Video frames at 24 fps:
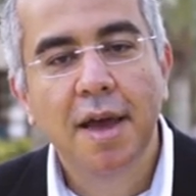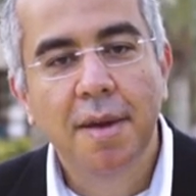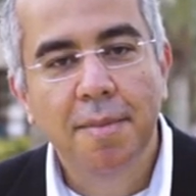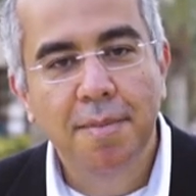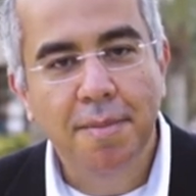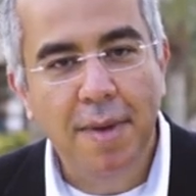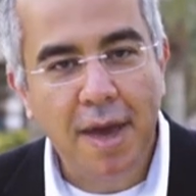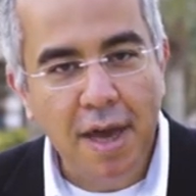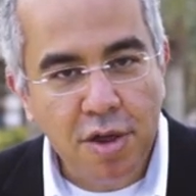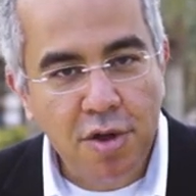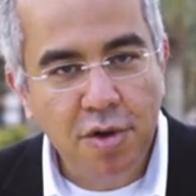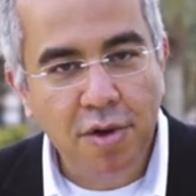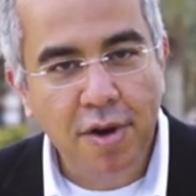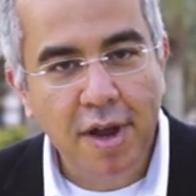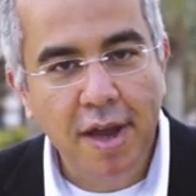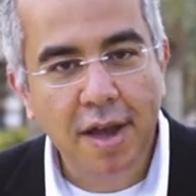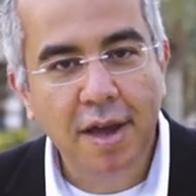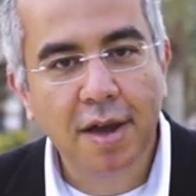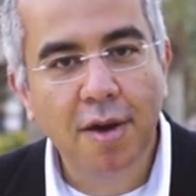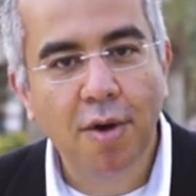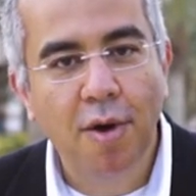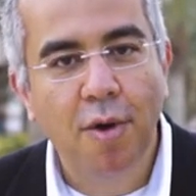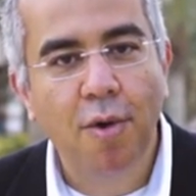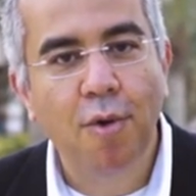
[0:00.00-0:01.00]

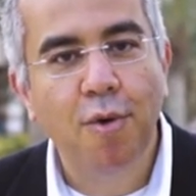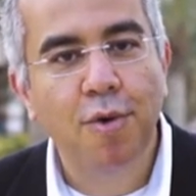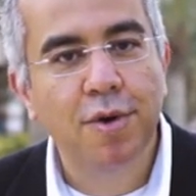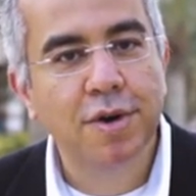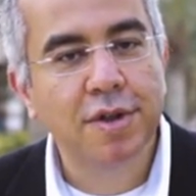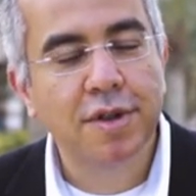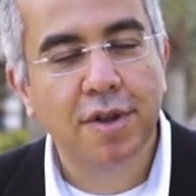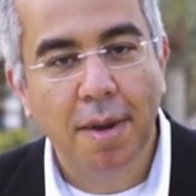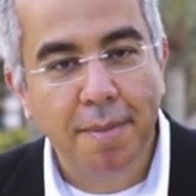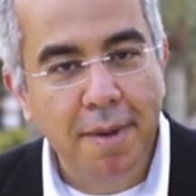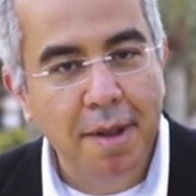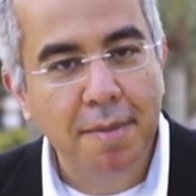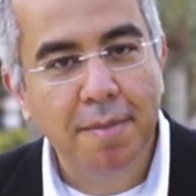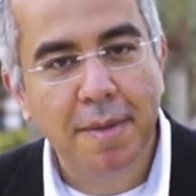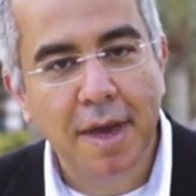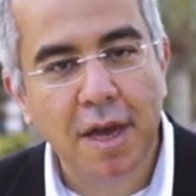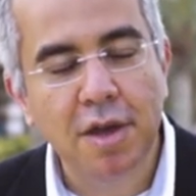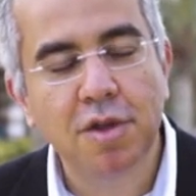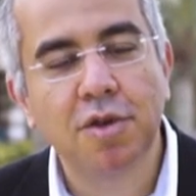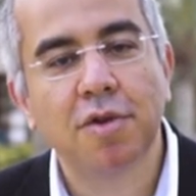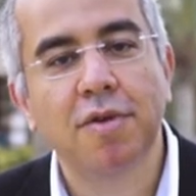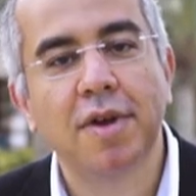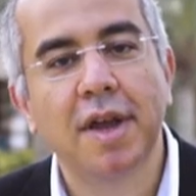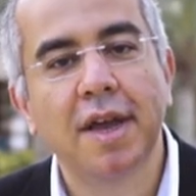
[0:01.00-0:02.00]
Majoring or double
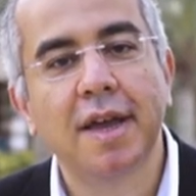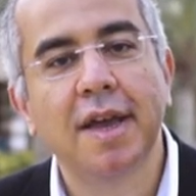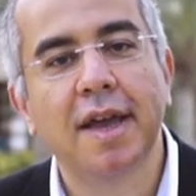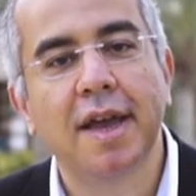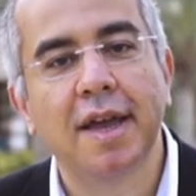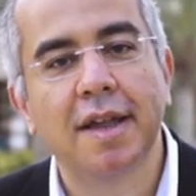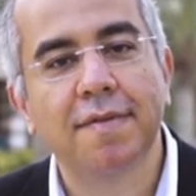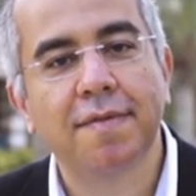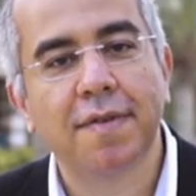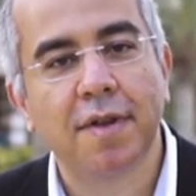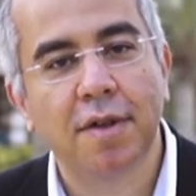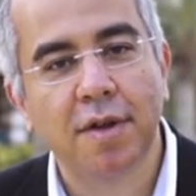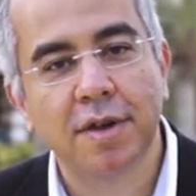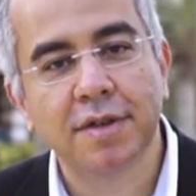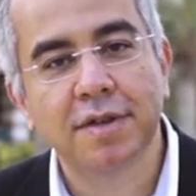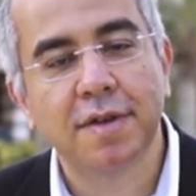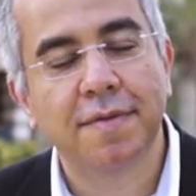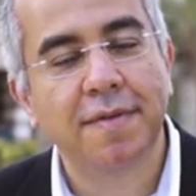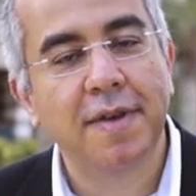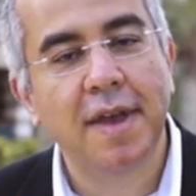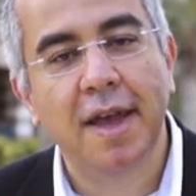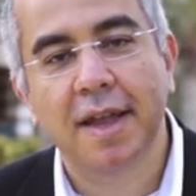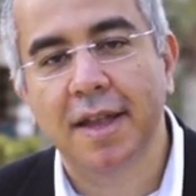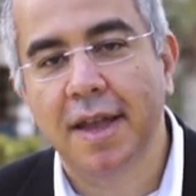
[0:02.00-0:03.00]
majoring in
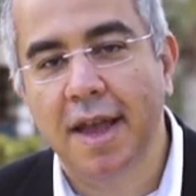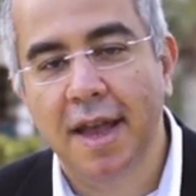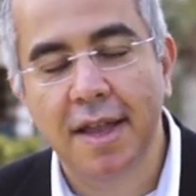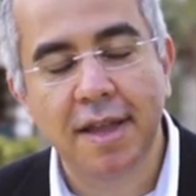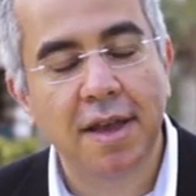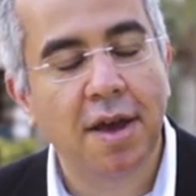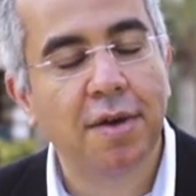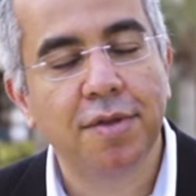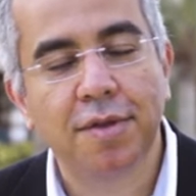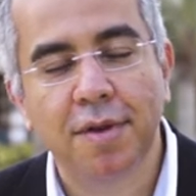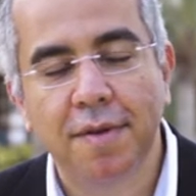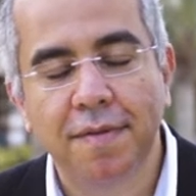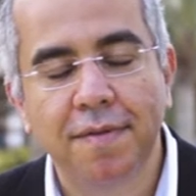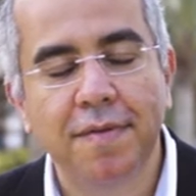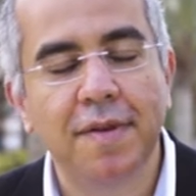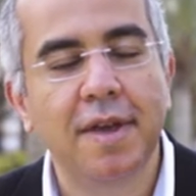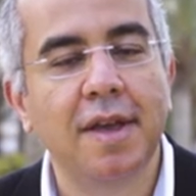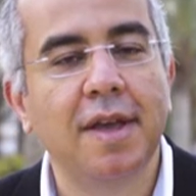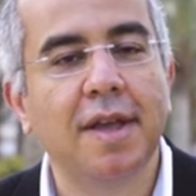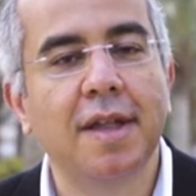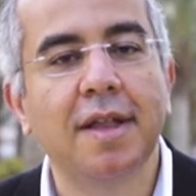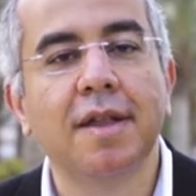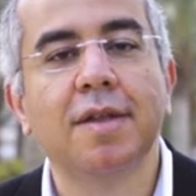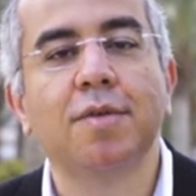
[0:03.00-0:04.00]
philosophy and any other
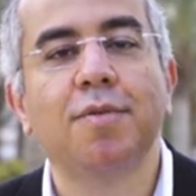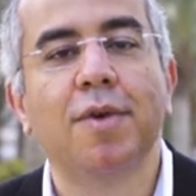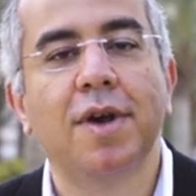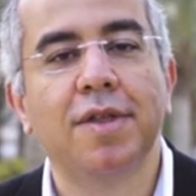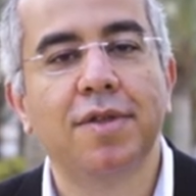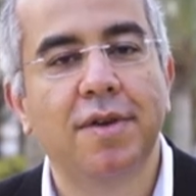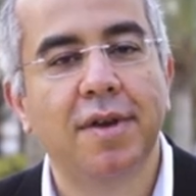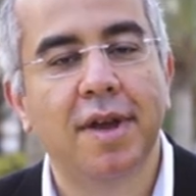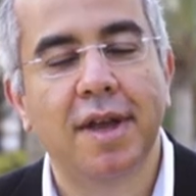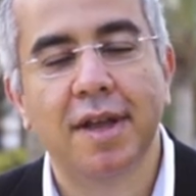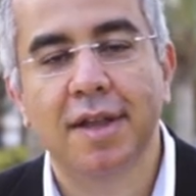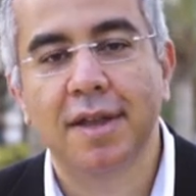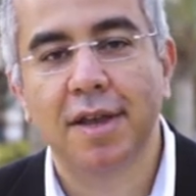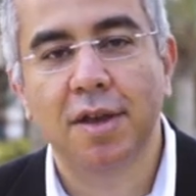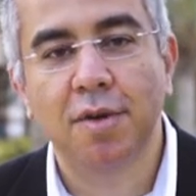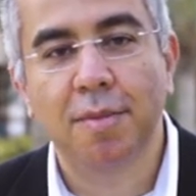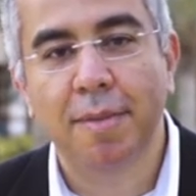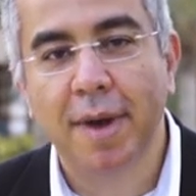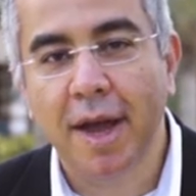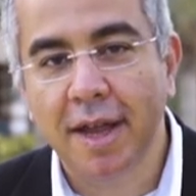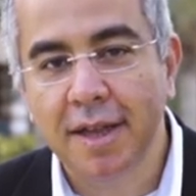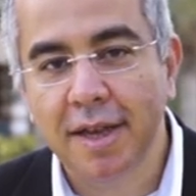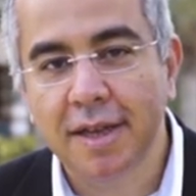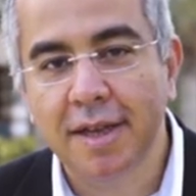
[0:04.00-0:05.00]
field, whether in
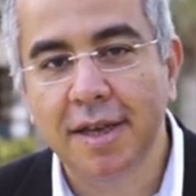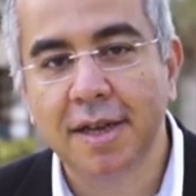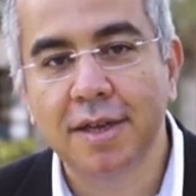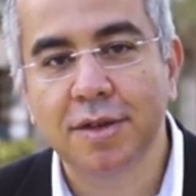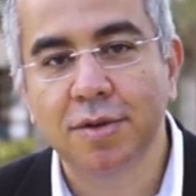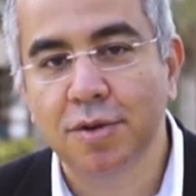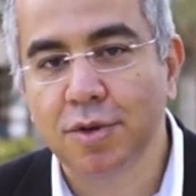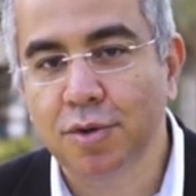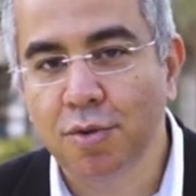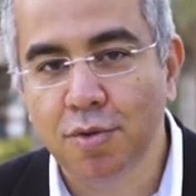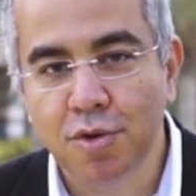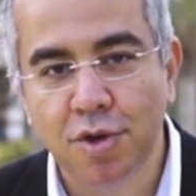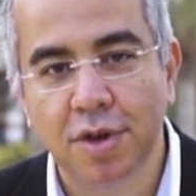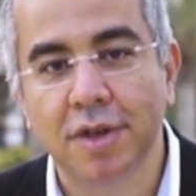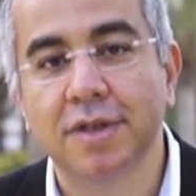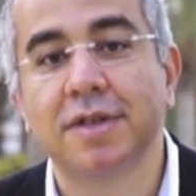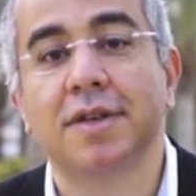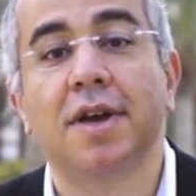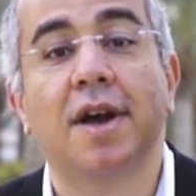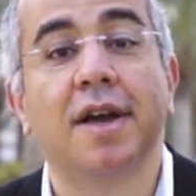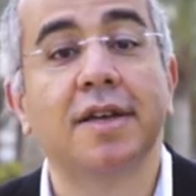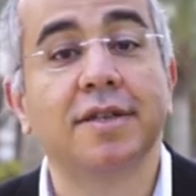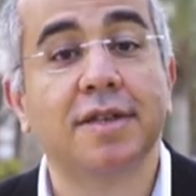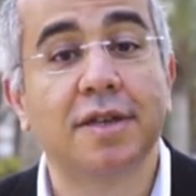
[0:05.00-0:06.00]
humanities or social
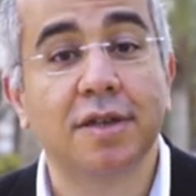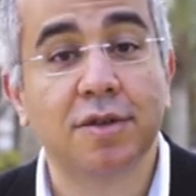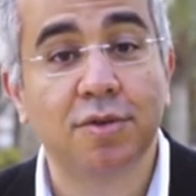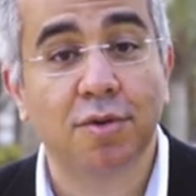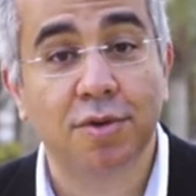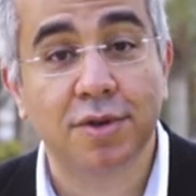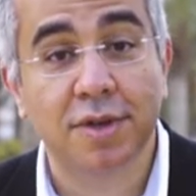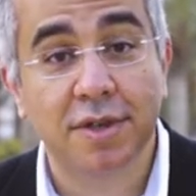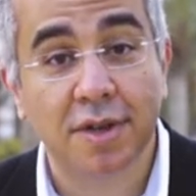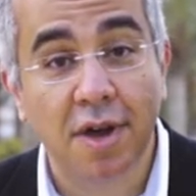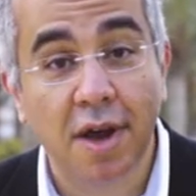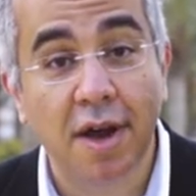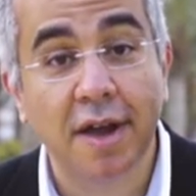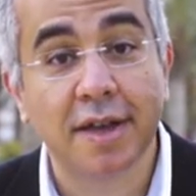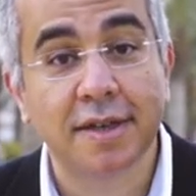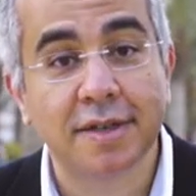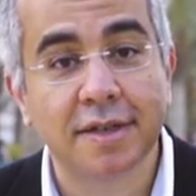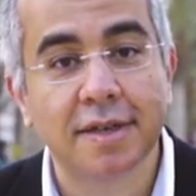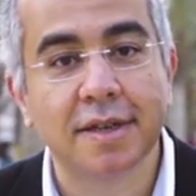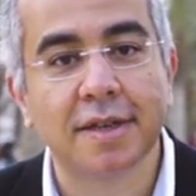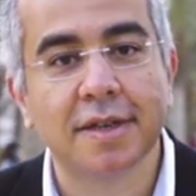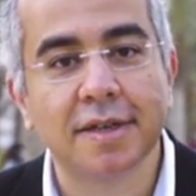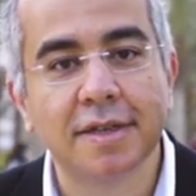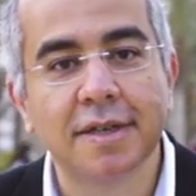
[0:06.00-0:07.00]
sciences or
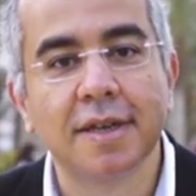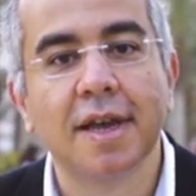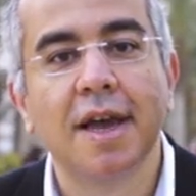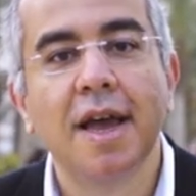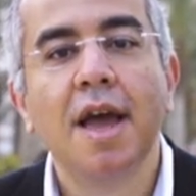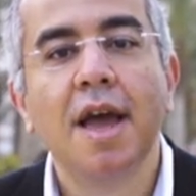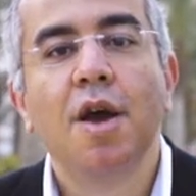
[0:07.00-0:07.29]
sciences,